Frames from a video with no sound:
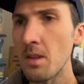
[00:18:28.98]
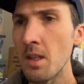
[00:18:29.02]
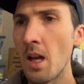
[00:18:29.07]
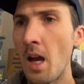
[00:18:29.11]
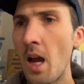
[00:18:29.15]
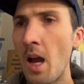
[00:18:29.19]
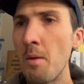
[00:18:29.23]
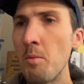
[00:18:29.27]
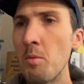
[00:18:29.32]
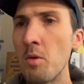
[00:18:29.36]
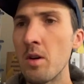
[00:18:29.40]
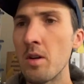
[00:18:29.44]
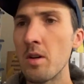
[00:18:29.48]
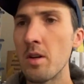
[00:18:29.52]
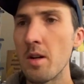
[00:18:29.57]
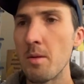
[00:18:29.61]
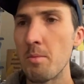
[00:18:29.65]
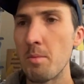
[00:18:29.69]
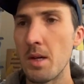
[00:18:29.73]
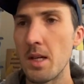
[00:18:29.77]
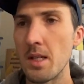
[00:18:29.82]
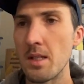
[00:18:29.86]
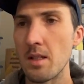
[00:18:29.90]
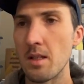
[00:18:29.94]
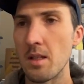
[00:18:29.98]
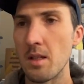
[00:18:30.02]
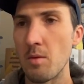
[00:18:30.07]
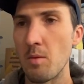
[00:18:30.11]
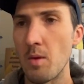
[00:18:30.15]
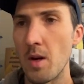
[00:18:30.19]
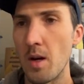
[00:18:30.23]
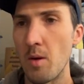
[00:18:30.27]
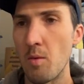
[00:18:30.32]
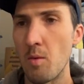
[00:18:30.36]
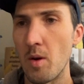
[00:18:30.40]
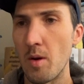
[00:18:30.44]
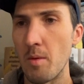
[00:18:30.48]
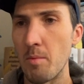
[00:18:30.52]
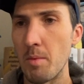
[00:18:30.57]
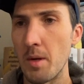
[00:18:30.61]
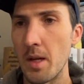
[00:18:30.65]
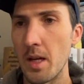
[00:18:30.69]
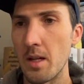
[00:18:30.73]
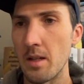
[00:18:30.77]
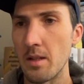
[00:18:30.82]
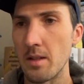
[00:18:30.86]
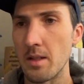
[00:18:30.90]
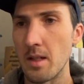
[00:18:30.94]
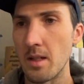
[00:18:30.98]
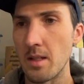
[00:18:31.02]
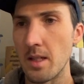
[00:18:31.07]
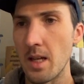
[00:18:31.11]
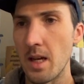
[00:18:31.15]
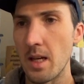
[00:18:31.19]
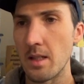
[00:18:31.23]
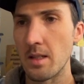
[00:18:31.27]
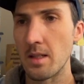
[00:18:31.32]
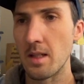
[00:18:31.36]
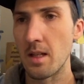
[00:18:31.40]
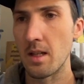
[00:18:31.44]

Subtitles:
I'm wondering basically why one panel says XL